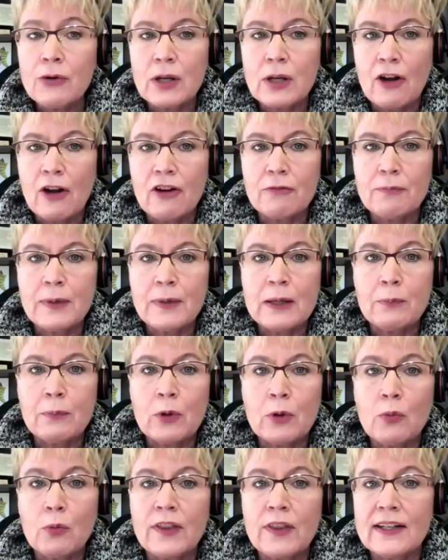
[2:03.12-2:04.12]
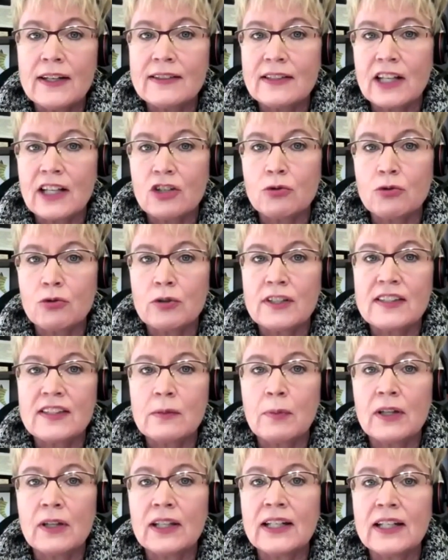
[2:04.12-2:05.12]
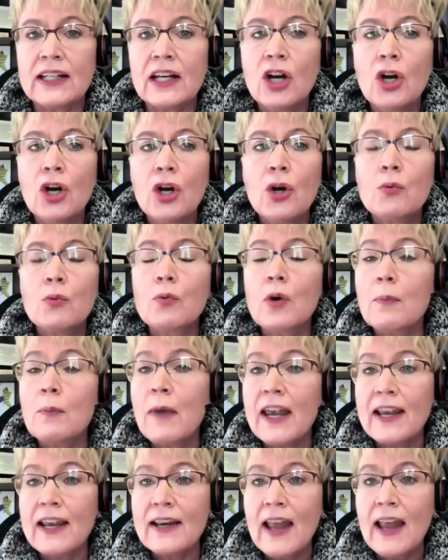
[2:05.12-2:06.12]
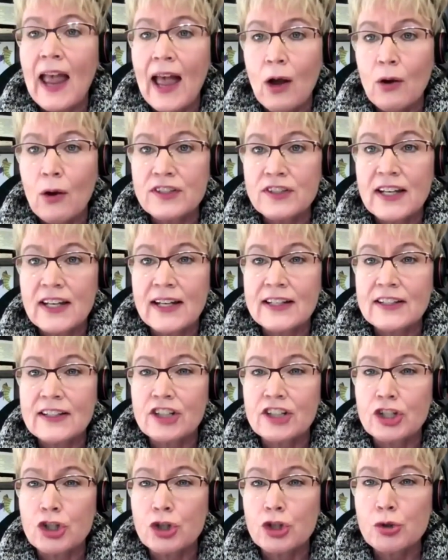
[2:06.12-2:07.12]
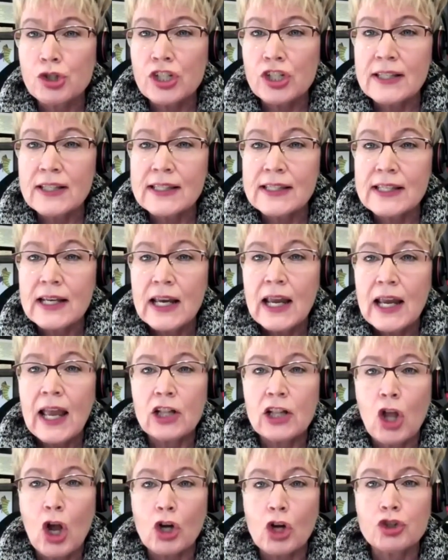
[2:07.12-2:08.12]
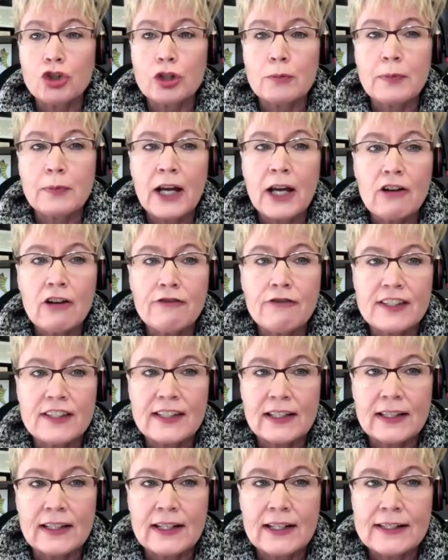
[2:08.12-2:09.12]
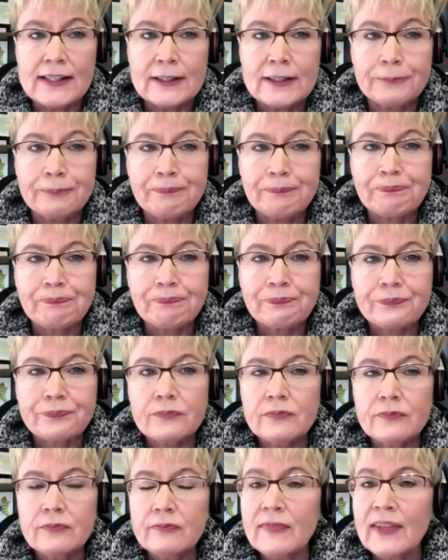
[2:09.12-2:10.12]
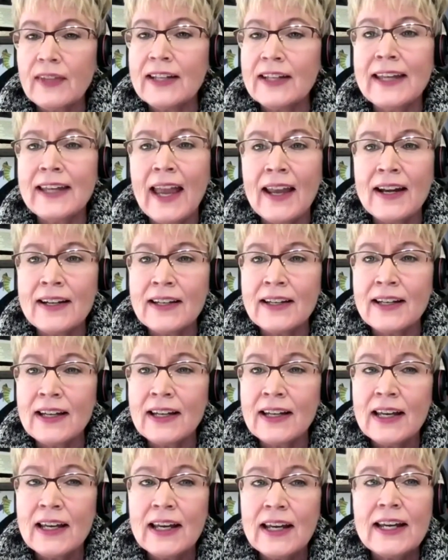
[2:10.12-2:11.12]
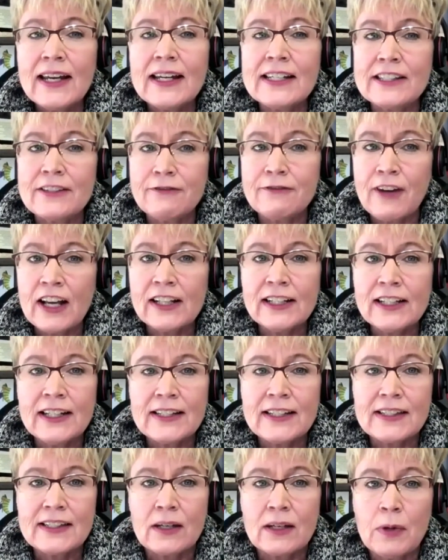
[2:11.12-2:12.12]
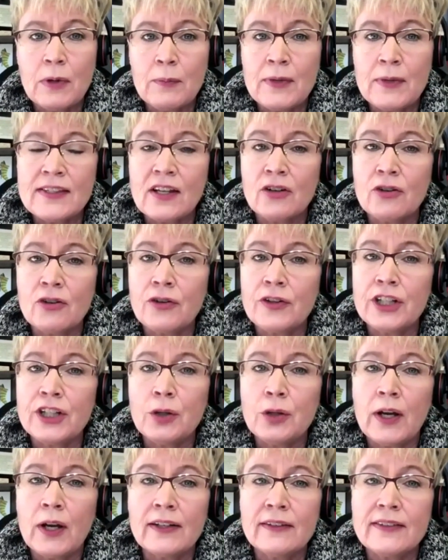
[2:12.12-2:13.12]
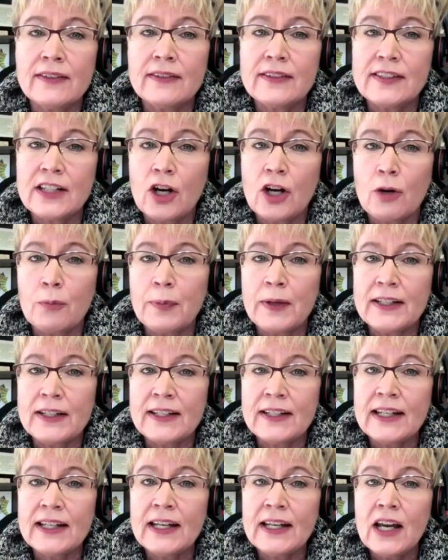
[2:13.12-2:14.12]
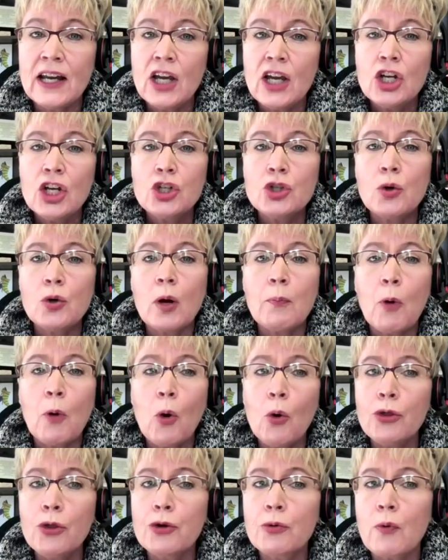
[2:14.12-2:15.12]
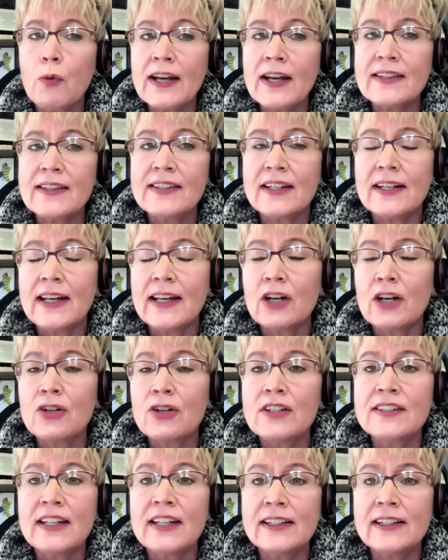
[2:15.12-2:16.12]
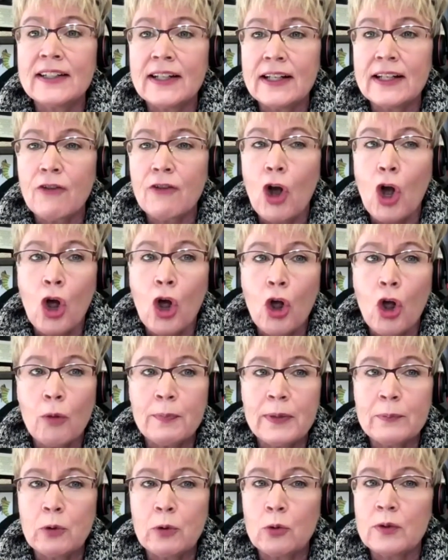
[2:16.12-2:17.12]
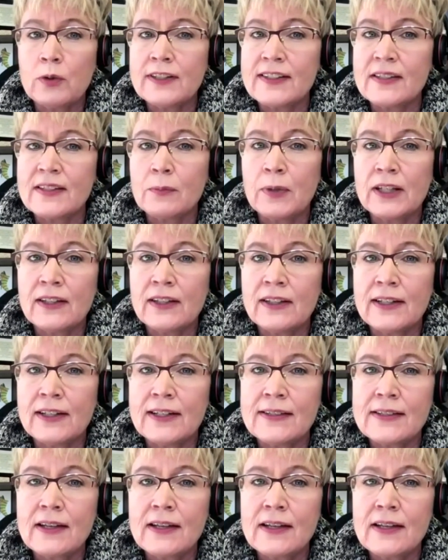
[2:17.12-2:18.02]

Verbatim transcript: amount of people with an intellectual disability remain housed in institutions and long term care facilities. Canada is failing its commitments under the UN CRPD to uphold the rights and inherent dignity of all people with disabilities.